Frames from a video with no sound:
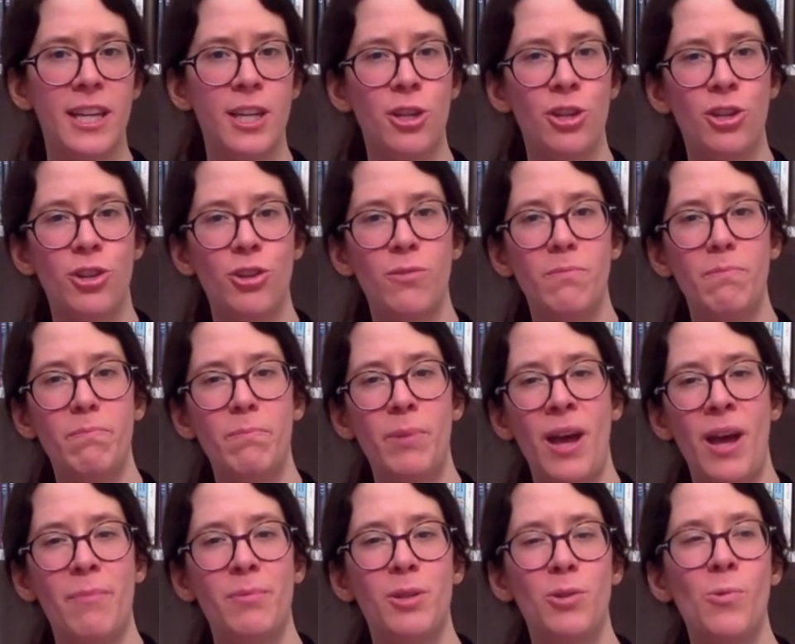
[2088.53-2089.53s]
You shouldn't
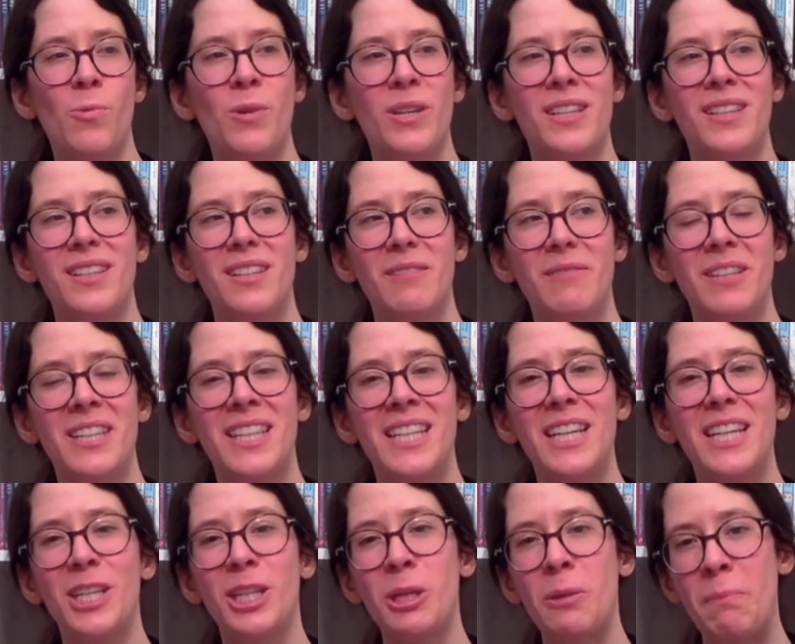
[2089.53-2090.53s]
perhaps always seek
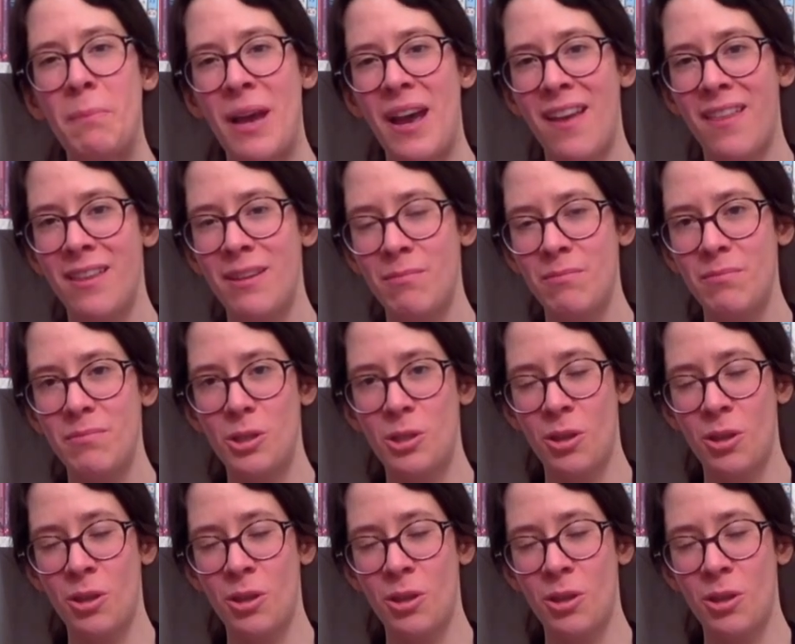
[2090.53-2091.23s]
to compare them